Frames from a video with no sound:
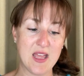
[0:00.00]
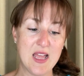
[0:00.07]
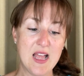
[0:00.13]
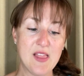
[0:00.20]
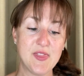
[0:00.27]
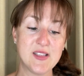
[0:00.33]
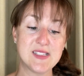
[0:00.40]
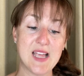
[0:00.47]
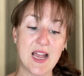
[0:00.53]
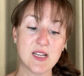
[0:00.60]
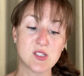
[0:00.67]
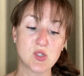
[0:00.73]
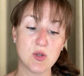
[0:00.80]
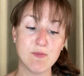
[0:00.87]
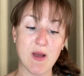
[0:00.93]
This
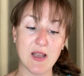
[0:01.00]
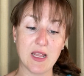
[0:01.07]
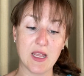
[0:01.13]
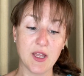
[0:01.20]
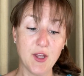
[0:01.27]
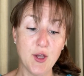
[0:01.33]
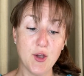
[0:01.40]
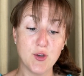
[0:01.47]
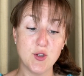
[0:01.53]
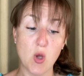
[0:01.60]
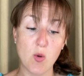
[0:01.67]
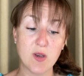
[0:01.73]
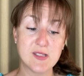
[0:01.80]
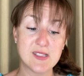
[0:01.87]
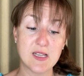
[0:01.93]
extra money,
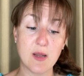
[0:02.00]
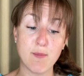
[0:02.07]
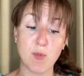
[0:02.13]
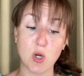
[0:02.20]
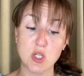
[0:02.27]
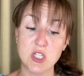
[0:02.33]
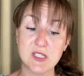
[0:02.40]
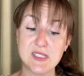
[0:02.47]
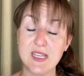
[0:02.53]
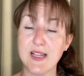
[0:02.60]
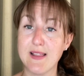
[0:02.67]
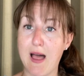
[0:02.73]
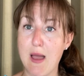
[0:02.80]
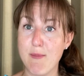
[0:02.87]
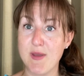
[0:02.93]
known as an emergency
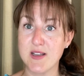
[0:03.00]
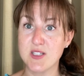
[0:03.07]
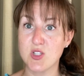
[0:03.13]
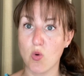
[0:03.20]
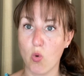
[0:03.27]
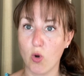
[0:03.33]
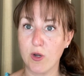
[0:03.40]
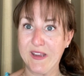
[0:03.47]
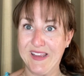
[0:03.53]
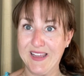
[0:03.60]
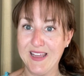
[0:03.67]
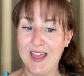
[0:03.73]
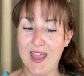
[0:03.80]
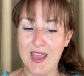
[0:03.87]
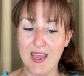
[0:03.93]
allotment, or
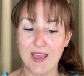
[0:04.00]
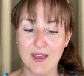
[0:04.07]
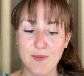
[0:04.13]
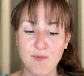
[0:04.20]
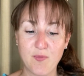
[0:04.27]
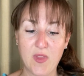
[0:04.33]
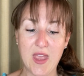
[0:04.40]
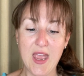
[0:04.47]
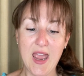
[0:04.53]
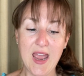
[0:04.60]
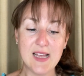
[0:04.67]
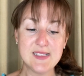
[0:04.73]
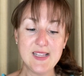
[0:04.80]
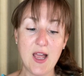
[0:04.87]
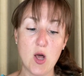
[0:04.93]
EA,
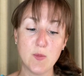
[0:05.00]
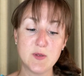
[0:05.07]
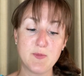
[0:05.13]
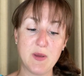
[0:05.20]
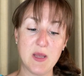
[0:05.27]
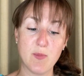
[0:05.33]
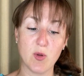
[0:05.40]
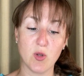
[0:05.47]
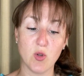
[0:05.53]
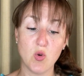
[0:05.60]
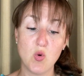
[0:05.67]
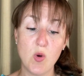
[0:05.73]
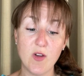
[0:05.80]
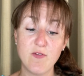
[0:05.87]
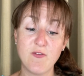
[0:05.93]
has helped people
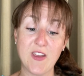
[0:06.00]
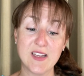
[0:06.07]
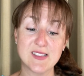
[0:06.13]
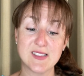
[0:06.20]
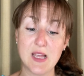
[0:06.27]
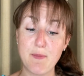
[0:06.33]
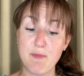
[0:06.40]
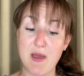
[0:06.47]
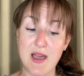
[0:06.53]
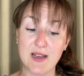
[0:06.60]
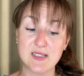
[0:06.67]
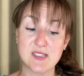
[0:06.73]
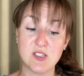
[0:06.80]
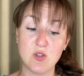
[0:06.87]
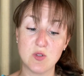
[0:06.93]
who have faced
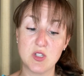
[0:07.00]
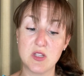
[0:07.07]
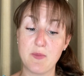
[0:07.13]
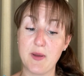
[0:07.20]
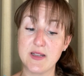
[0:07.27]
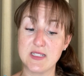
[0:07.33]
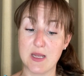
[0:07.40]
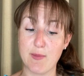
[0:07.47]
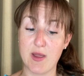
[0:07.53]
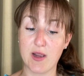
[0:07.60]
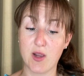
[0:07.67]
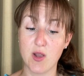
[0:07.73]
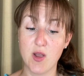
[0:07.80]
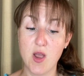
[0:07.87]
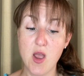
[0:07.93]
setbacks due to the
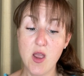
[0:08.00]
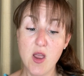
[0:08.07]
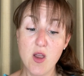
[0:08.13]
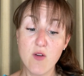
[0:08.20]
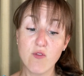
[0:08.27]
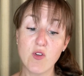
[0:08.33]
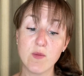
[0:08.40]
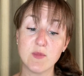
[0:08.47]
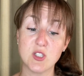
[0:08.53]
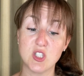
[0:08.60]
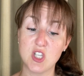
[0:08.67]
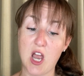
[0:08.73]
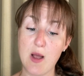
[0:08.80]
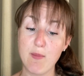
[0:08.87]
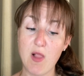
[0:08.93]
pandemic, from
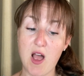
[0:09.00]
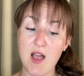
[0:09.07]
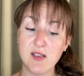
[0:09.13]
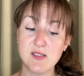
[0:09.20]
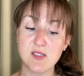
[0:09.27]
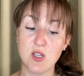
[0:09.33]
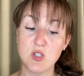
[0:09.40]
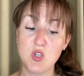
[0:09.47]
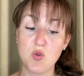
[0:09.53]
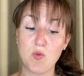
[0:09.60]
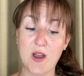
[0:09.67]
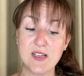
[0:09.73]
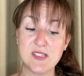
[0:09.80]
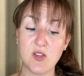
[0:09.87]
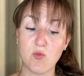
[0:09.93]
job loss to
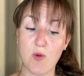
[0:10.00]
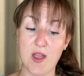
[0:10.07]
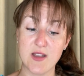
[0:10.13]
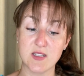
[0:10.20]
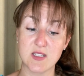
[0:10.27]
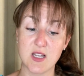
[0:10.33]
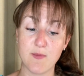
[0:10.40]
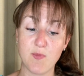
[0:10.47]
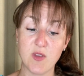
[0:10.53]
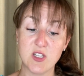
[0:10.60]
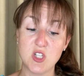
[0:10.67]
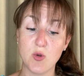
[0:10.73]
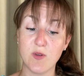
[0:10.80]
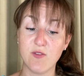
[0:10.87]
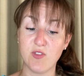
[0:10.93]
rising rent
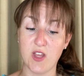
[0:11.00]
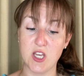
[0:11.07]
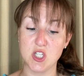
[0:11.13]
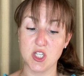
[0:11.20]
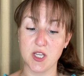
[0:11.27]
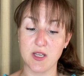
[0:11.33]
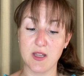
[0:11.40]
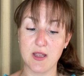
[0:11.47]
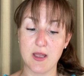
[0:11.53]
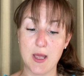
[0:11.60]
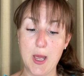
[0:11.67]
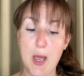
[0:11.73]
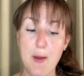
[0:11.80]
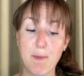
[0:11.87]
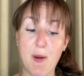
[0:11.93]
to inflation,
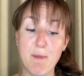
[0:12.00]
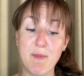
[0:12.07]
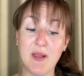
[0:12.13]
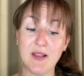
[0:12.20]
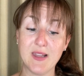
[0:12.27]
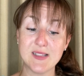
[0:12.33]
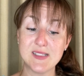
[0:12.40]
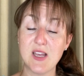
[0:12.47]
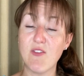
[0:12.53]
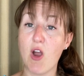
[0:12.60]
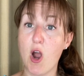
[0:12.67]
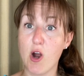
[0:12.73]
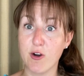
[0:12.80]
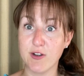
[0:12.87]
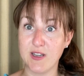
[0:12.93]
but millions have
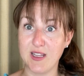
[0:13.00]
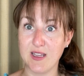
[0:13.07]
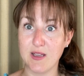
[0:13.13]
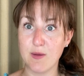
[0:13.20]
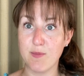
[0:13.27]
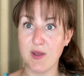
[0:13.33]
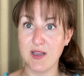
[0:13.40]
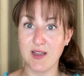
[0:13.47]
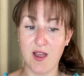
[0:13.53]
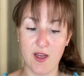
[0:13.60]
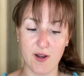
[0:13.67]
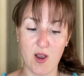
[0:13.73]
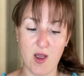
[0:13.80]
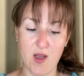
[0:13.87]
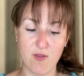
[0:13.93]
already been cut
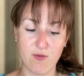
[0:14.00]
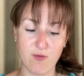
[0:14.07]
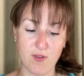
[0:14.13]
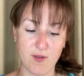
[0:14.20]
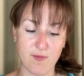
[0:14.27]
off.